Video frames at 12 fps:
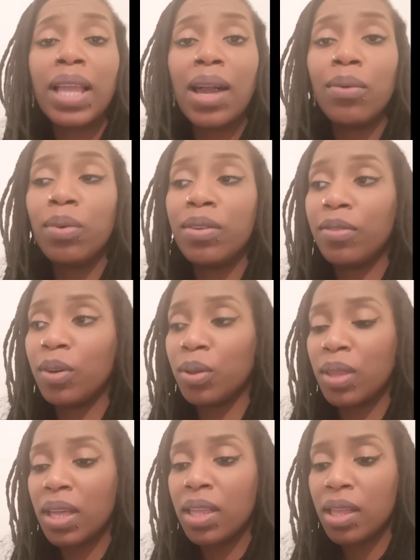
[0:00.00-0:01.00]
And we feel
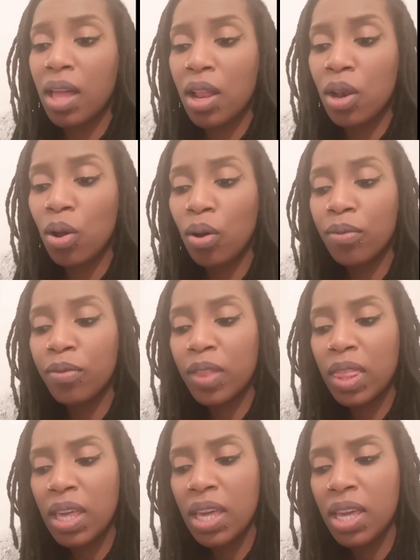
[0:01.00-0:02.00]
that a lot of
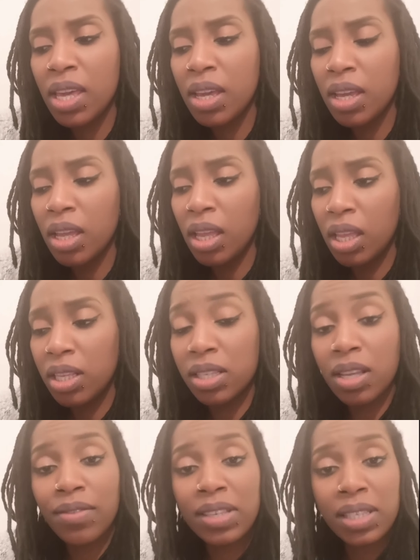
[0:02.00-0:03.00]
the
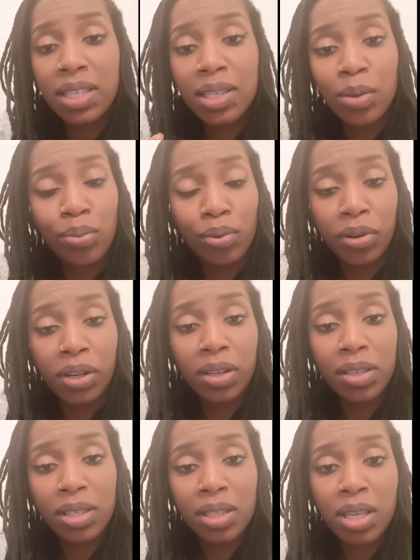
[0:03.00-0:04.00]
services and
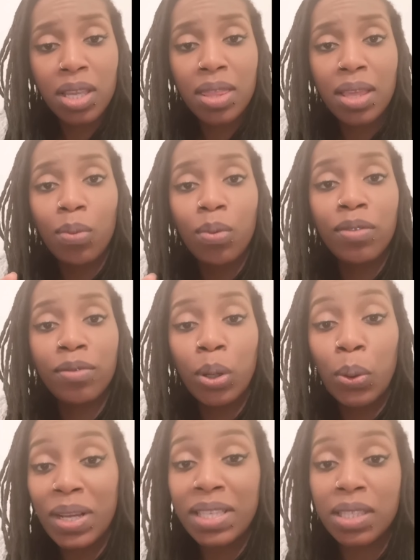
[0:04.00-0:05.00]
products that we've
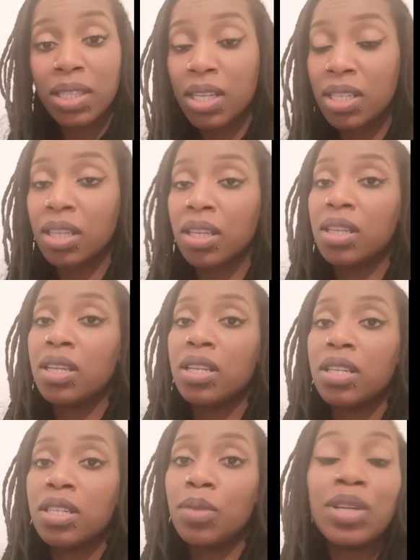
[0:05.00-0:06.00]
requested
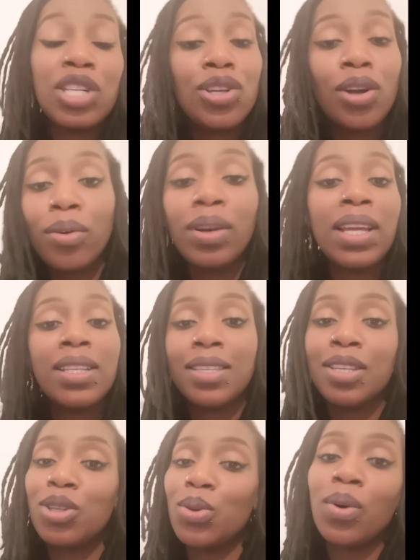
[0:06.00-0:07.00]
to be
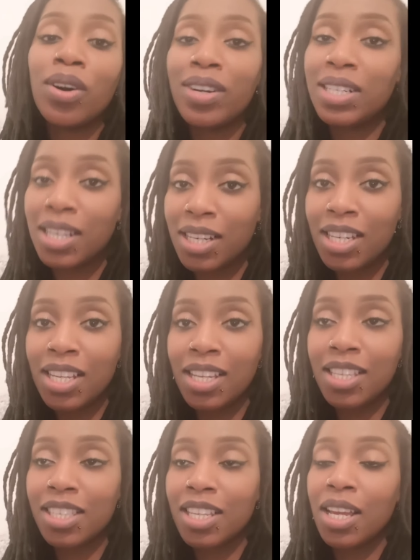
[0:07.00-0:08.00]
donated to our
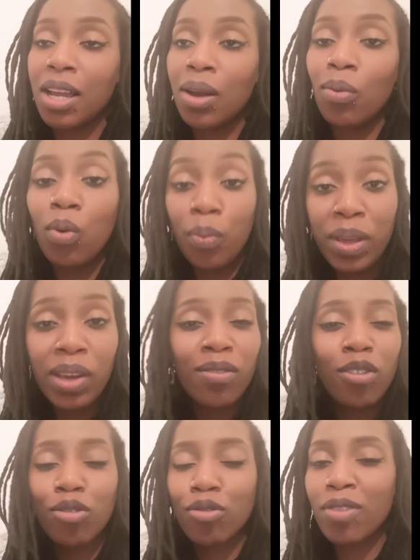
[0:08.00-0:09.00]
attendees will be
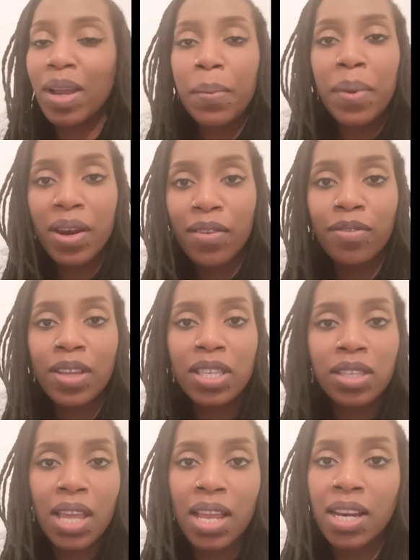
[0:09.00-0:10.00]
of great
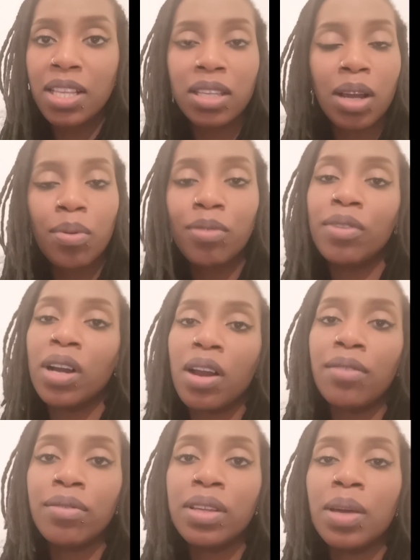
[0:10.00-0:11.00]
benefit to any type of
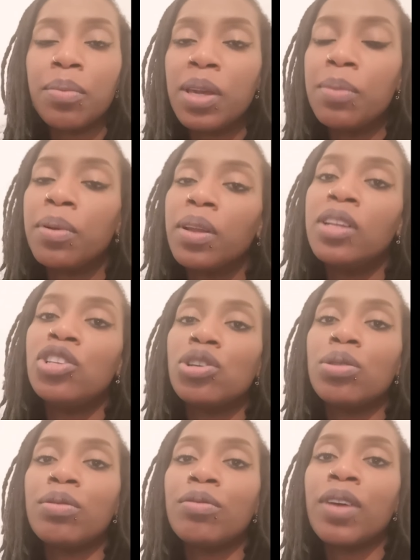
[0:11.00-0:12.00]
recovery that people are
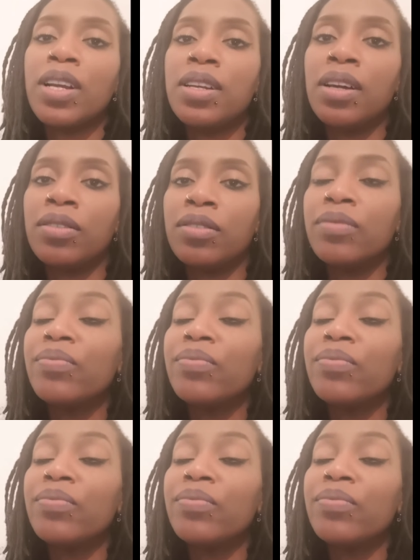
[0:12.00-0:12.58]
enduring right now.